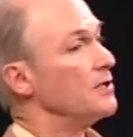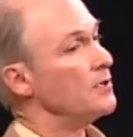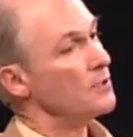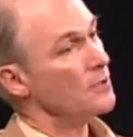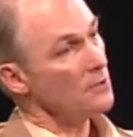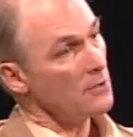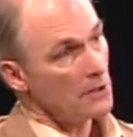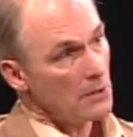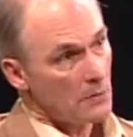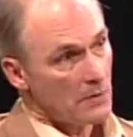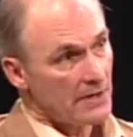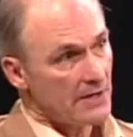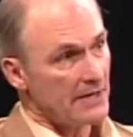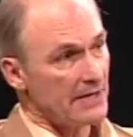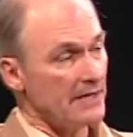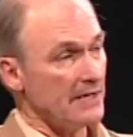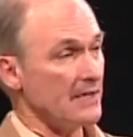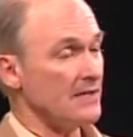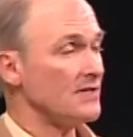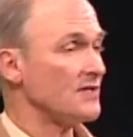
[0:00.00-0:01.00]
You don't know what
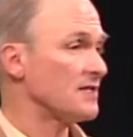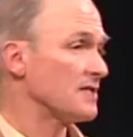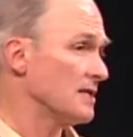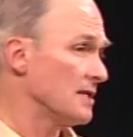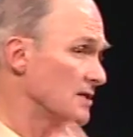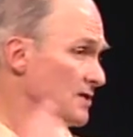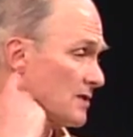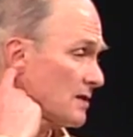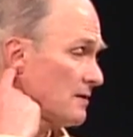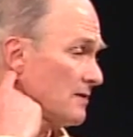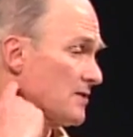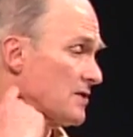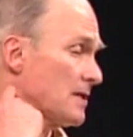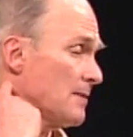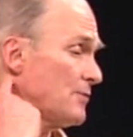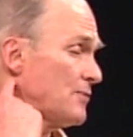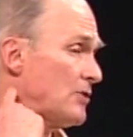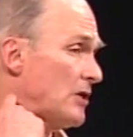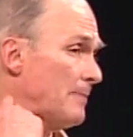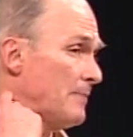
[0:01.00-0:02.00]
it is, so there's
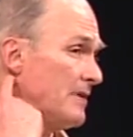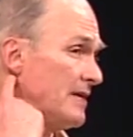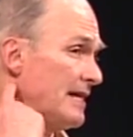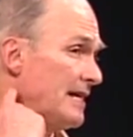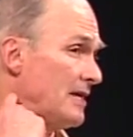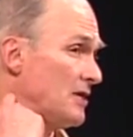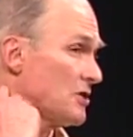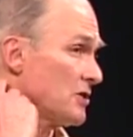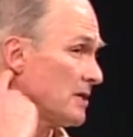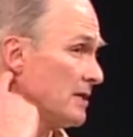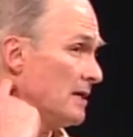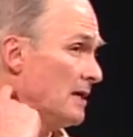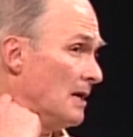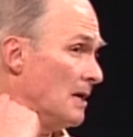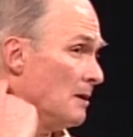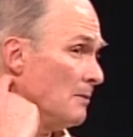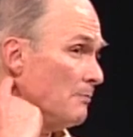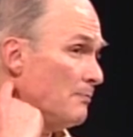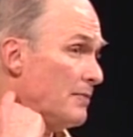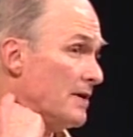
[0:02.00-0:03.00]
some trepidation,
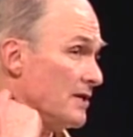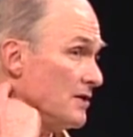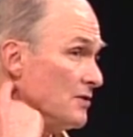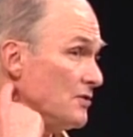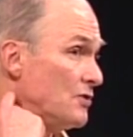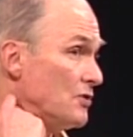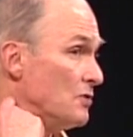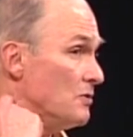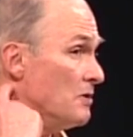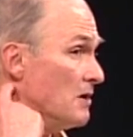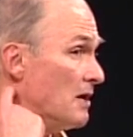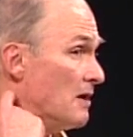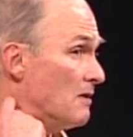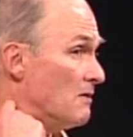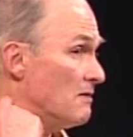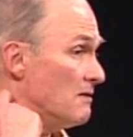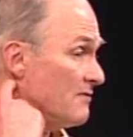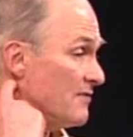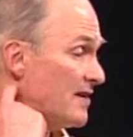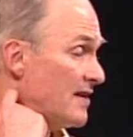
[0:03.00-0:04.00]
but you do
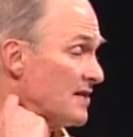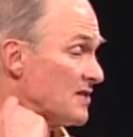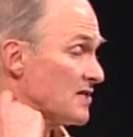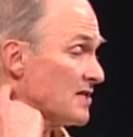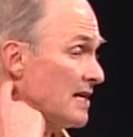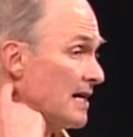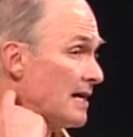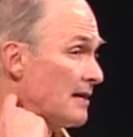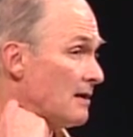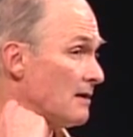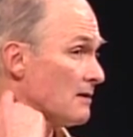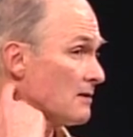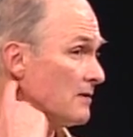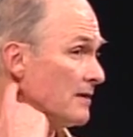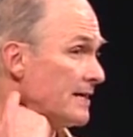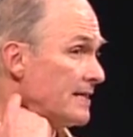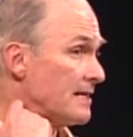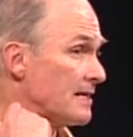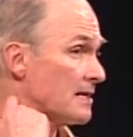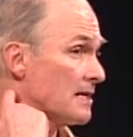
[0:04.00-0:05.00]
know that it's not all
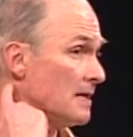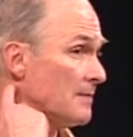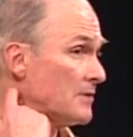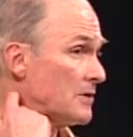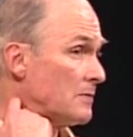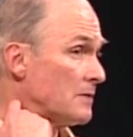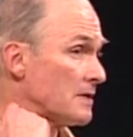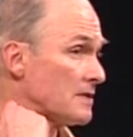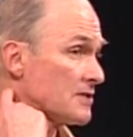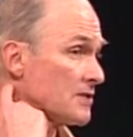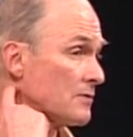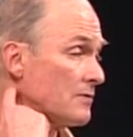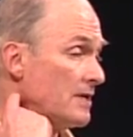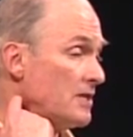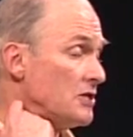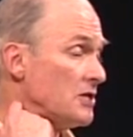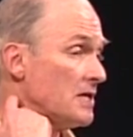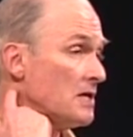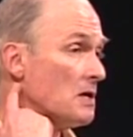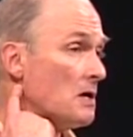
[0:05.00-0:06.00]
going to come to a
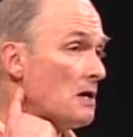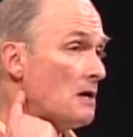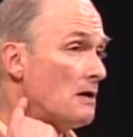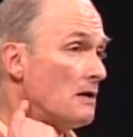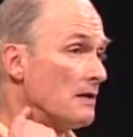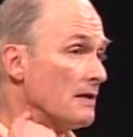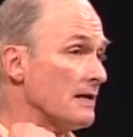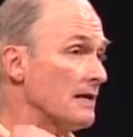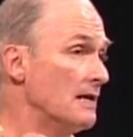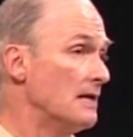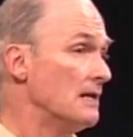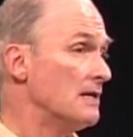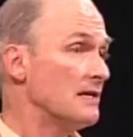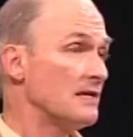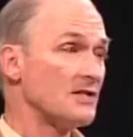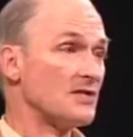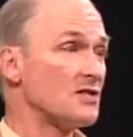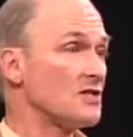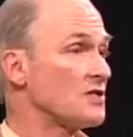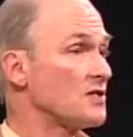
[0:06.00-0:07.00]
screeching halt.
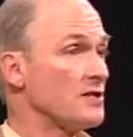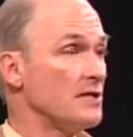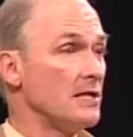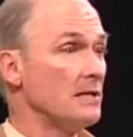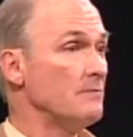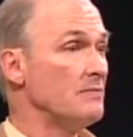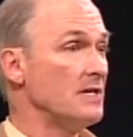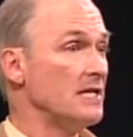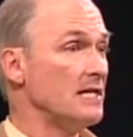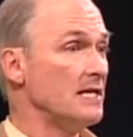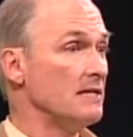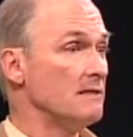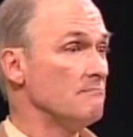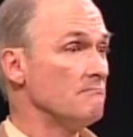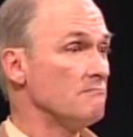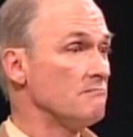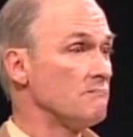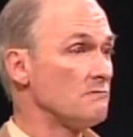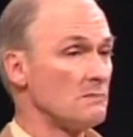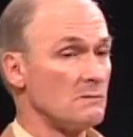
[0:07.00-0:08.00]
It's just going to be
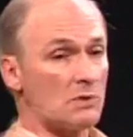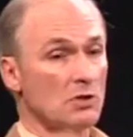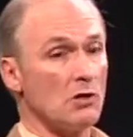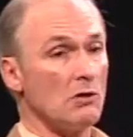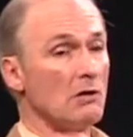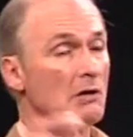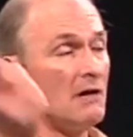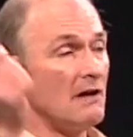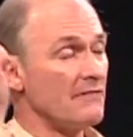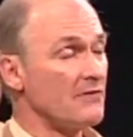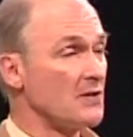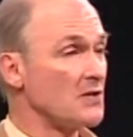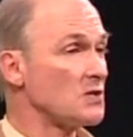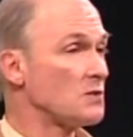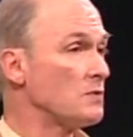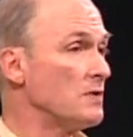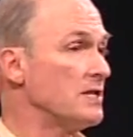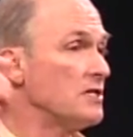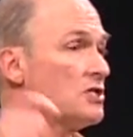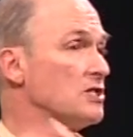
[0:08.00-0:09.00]
turn off the
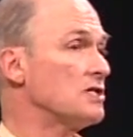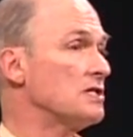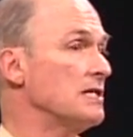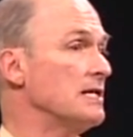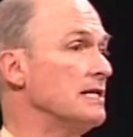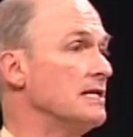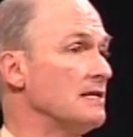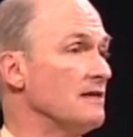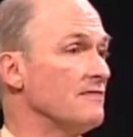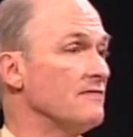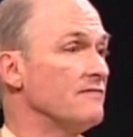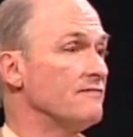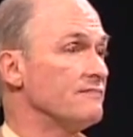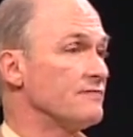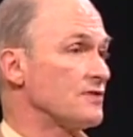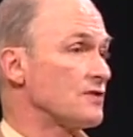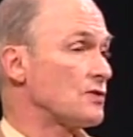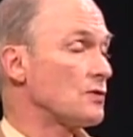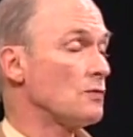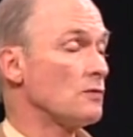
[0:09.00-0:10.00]
switch, end of
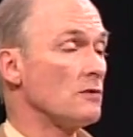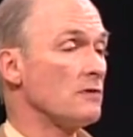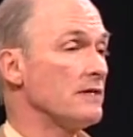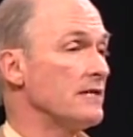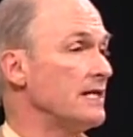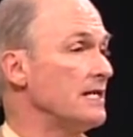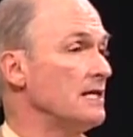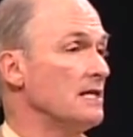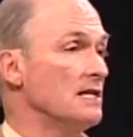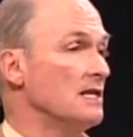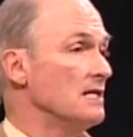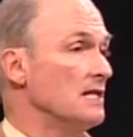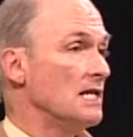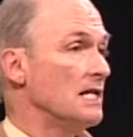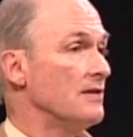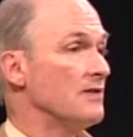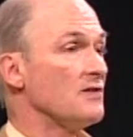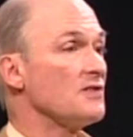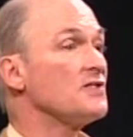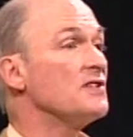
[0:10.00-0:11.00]
story,
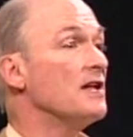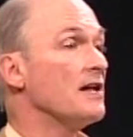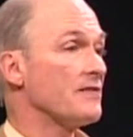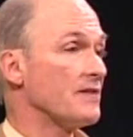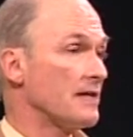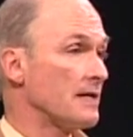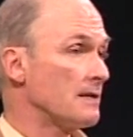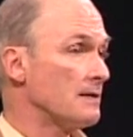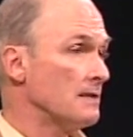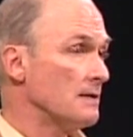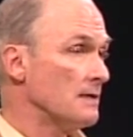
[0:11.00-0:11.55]
and there's nothing.